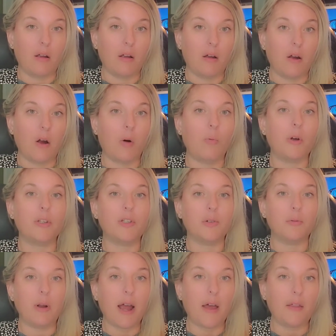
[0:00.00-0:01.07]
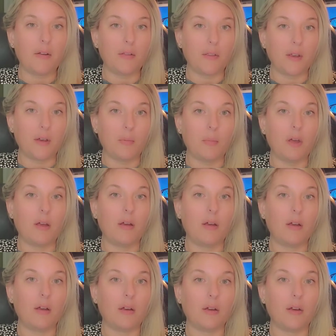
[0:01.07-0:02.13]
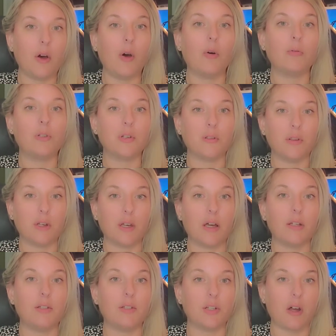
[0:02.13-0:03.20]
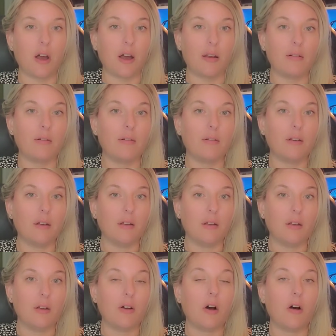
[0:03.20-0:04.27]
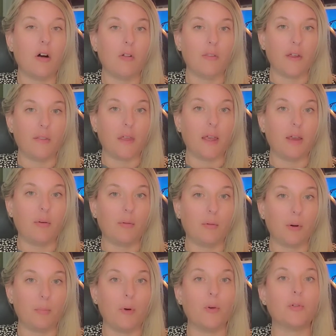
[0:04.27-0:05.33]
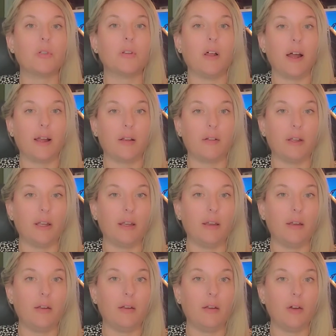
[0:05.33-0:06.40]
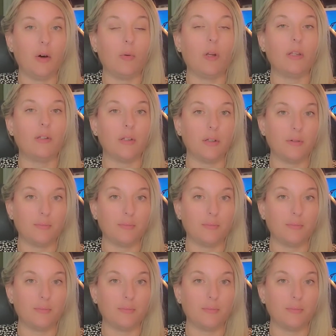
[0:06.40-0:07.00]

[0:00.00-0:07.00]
or would you rather them go to the gunshot call that they were most likely going to?